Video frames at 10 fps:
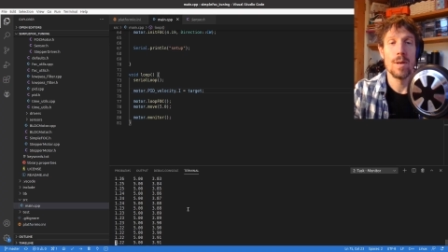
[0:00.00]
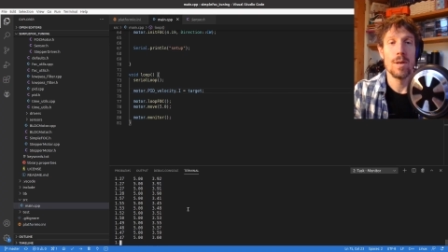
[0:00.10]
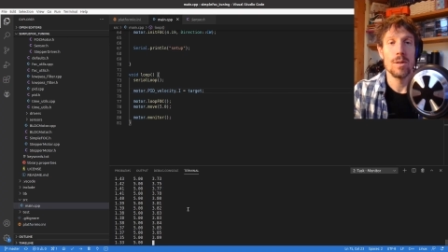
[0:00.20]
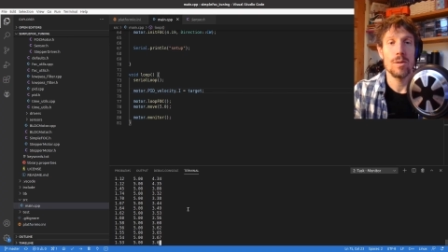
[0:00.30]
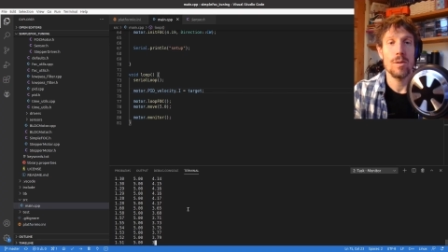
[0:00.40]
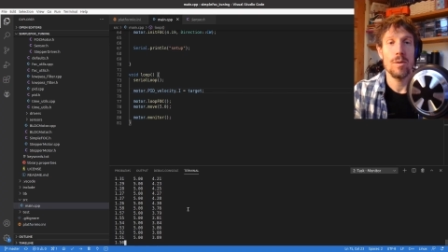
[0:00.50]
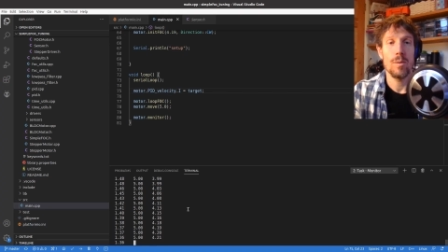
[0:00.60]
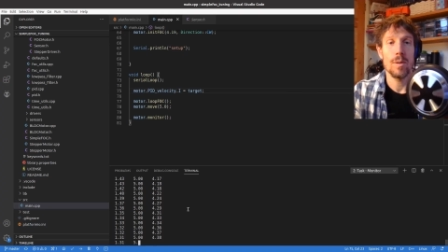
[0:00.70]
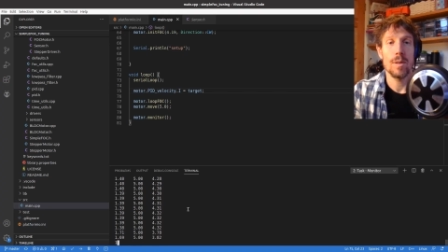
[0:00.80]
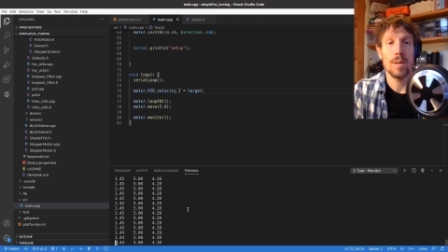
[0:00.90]
so
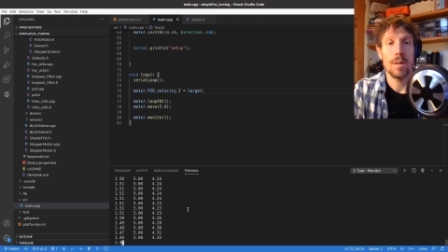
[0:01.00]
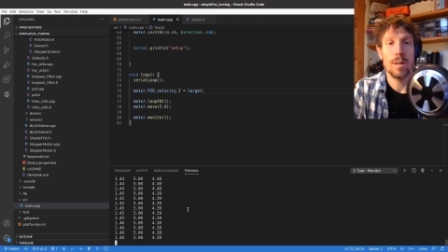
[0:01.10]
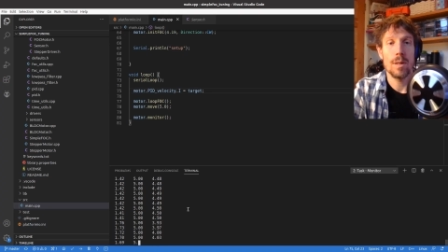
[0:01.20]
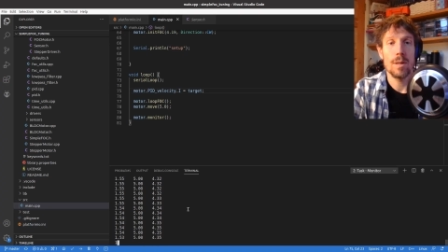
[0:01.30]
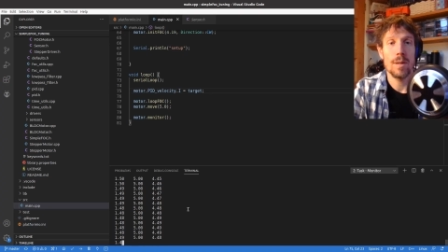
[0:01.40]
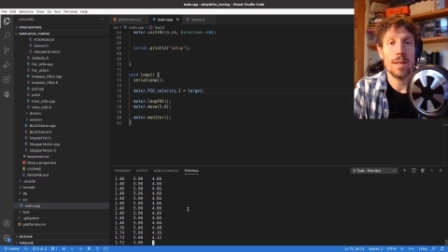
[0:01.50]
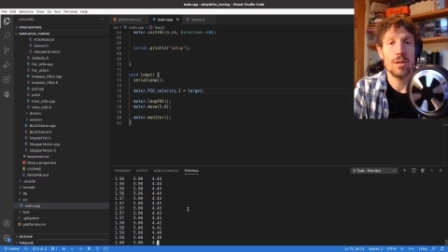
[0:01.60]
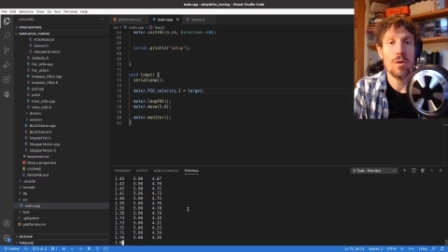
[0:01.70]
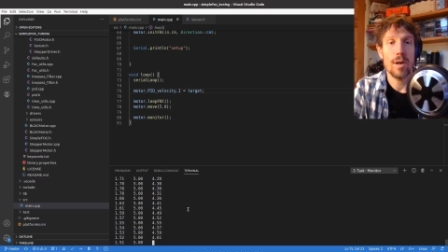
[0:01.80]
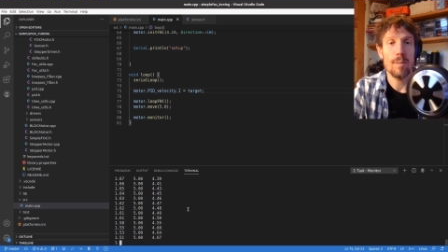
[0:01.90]
that's
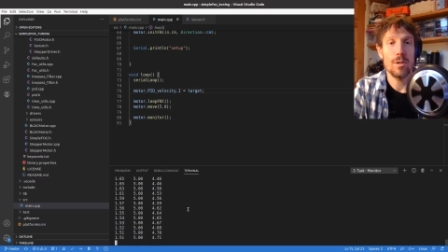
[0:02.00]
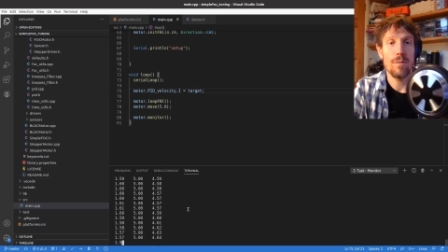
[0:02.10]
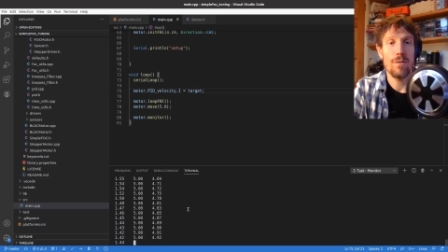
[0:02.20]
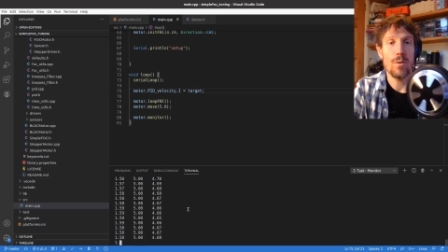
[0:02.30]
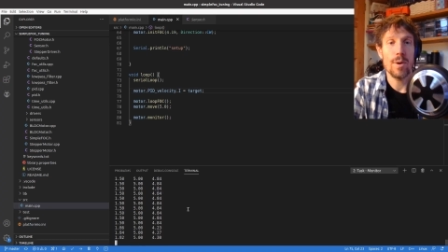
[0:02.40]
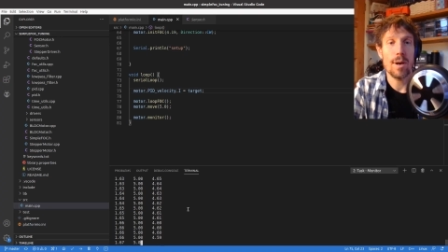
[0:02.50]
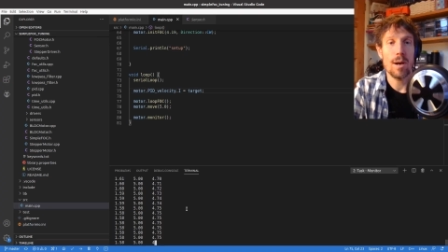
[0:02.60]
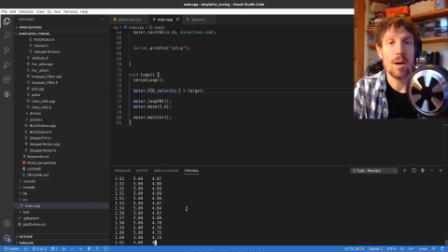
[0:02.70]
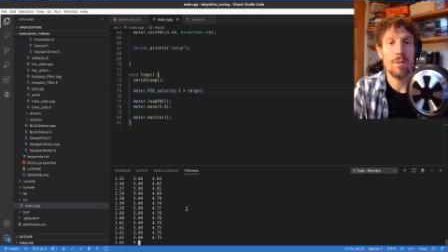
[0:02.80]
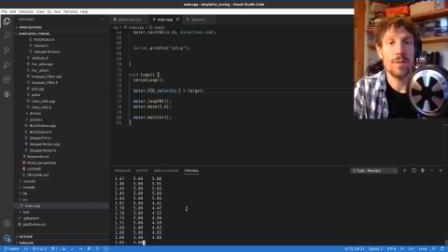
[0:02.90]
gone up to four and a
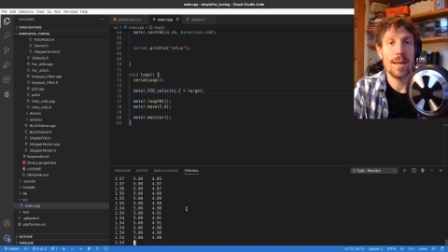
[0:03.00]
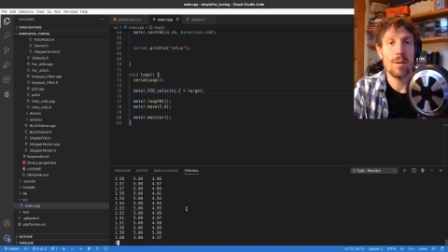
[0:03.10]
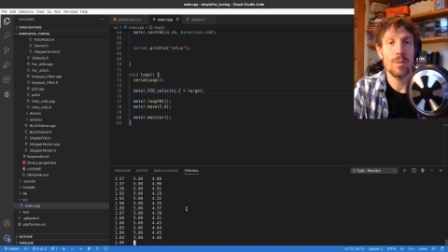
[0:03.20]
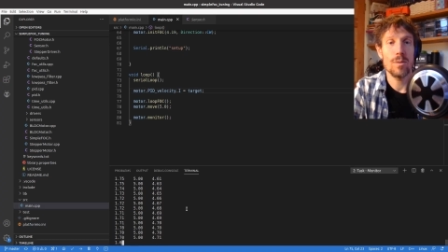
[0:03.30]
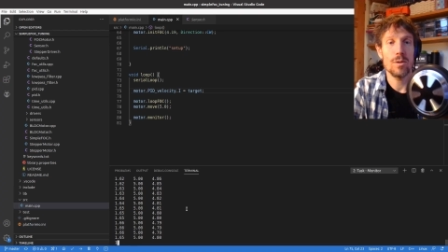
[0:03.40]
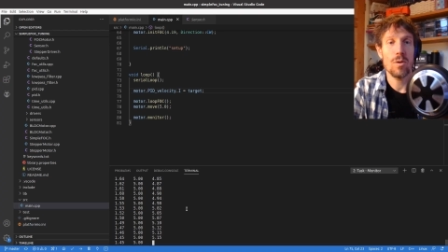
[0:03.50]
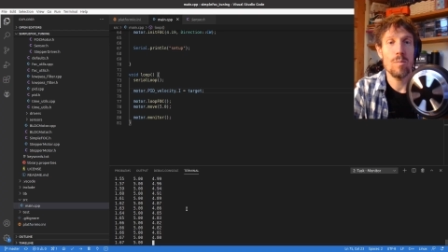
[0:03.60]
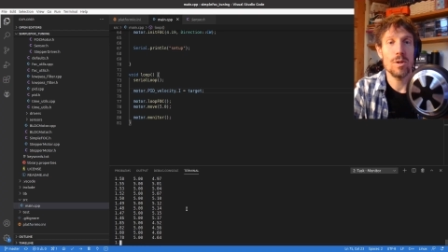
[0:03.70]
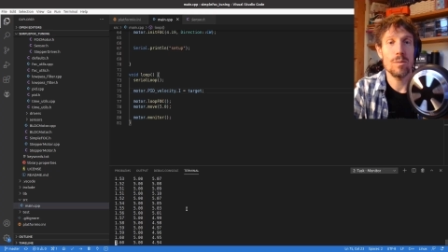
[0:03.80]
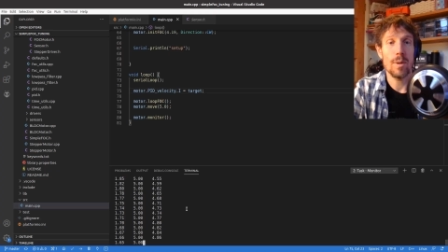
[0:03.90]
half now so it's
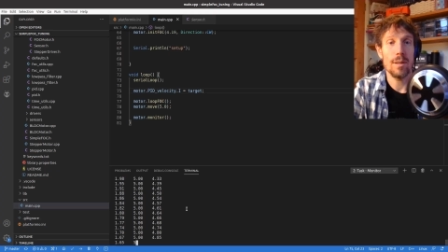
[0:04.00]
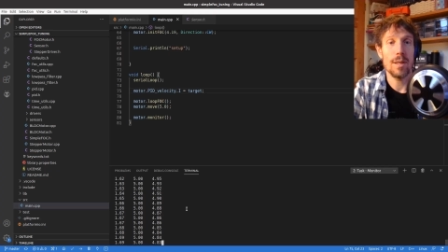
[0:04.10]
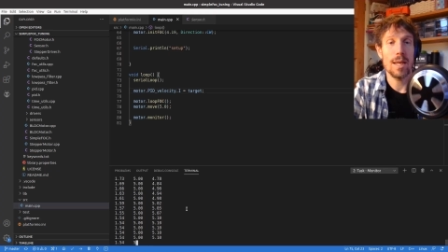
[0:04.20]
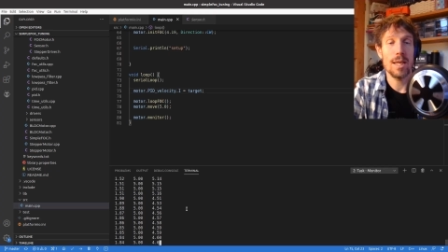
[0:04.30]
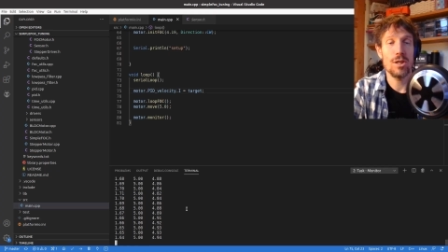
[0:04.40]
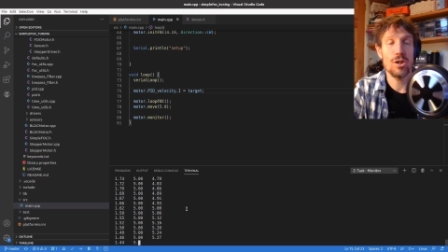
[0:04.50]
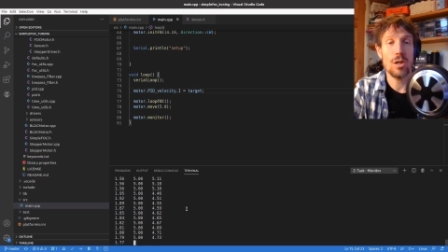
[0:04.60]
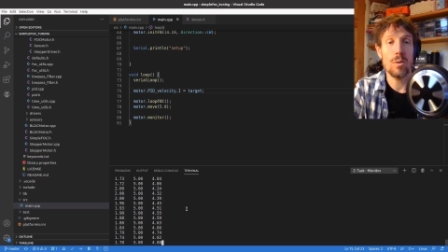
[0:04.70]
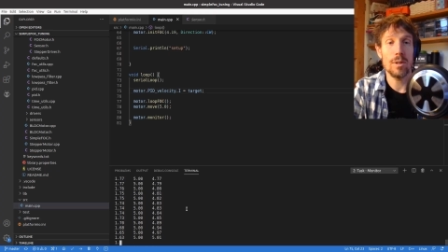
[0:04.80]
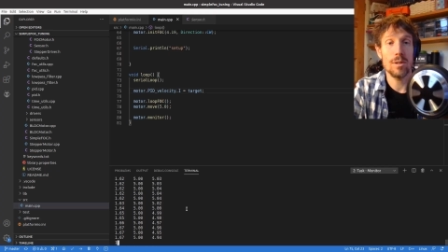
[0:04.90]
almost well it's
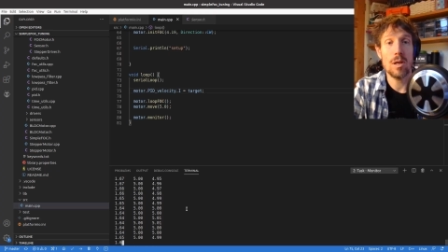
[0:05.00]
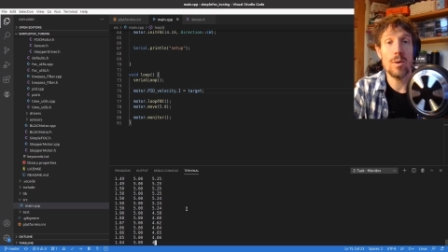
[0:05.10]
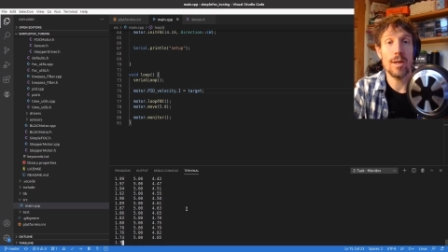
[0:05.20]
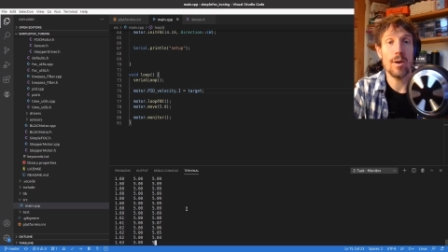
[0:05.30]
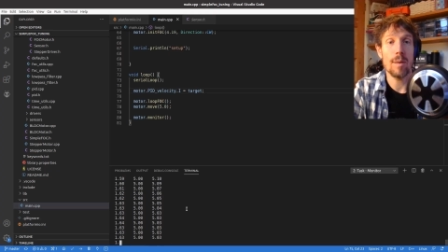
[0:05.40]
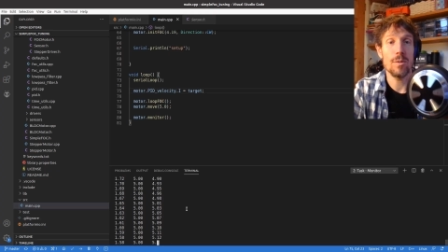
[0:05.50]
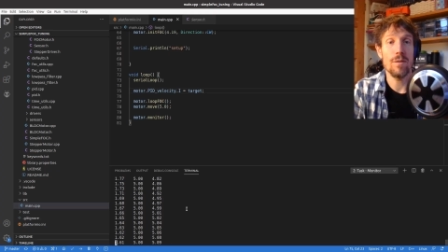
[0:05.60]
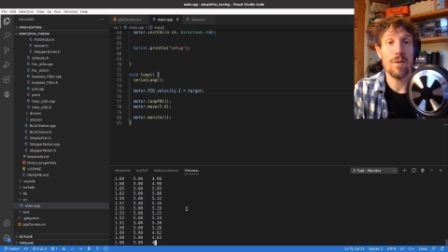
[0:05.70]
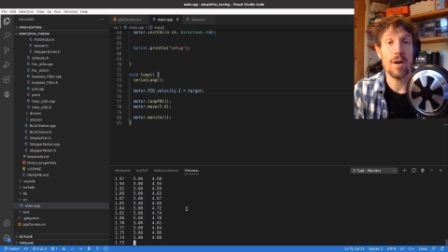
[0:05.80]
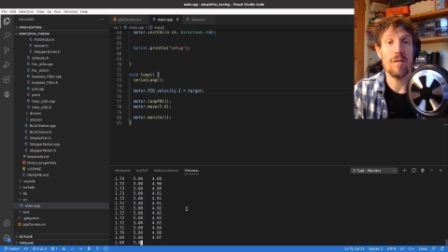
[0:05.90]
slow it's slowly gone up to
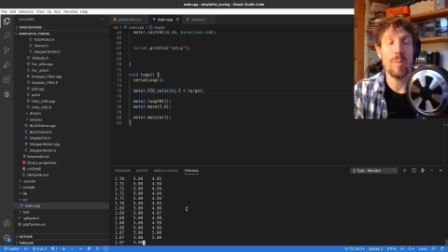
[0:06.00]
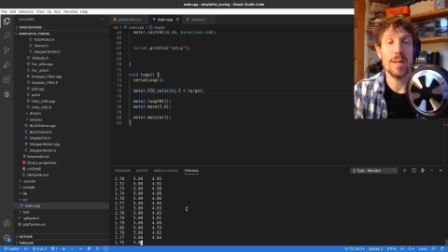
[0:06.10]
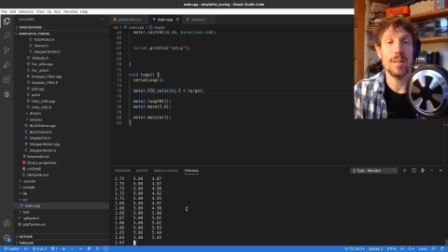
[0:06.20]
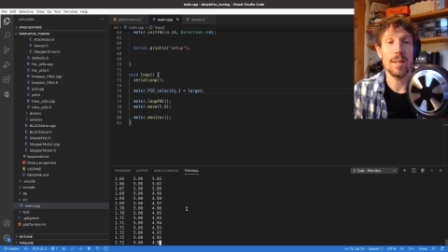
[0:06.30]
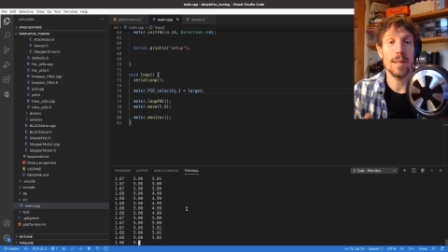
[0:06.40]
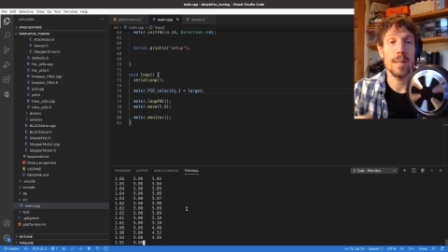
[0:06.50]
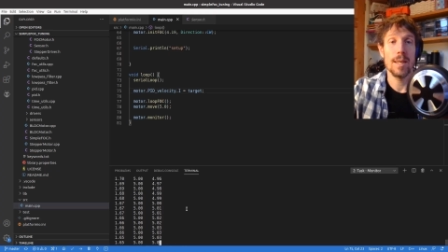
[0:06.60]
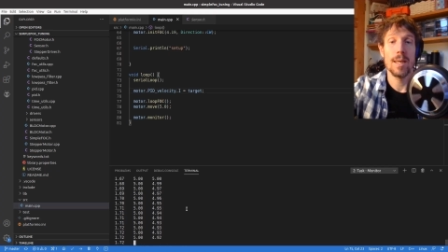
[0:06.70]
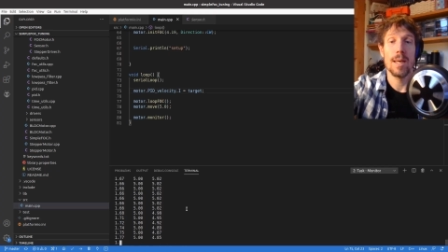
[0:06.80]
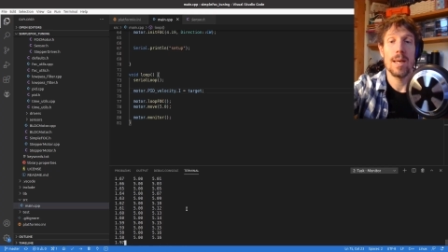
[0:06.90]
five basically
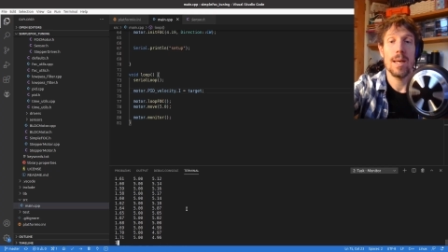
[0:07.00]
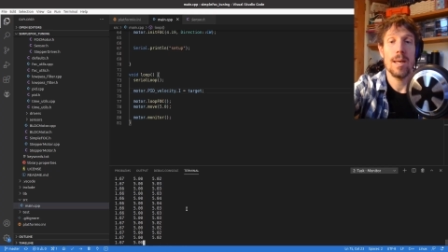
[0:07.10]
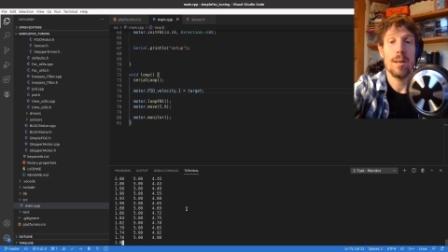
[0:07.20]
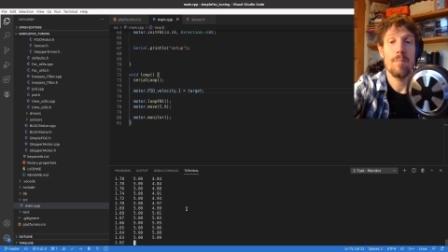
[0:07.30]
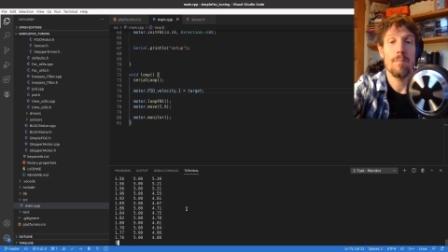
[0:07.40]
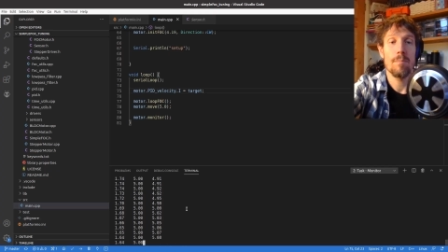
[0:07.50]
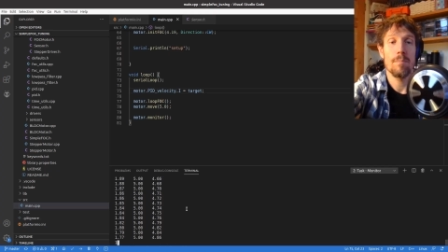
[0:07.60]
um,